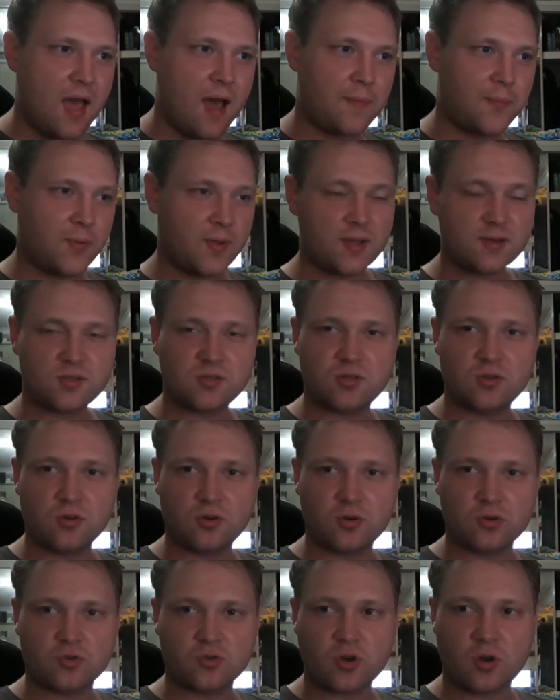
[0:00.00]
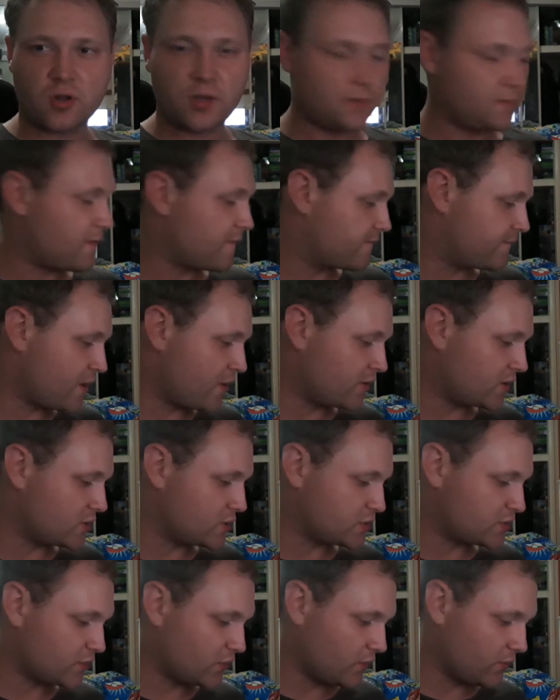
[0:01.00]
A PS2 controller, very
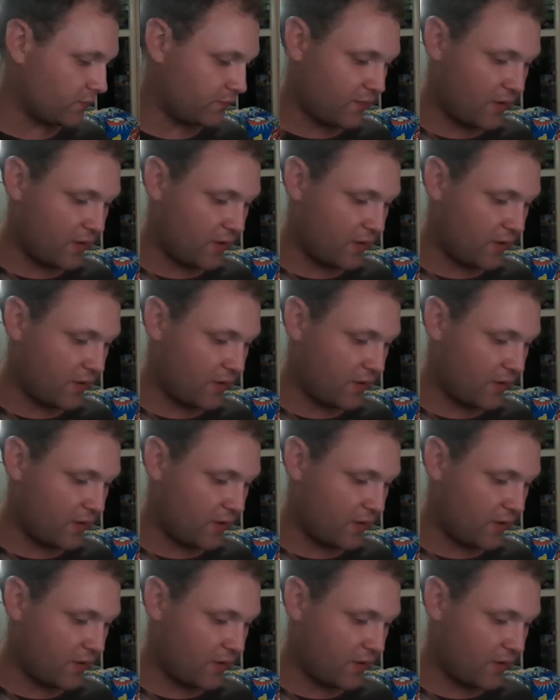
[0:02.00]
useful,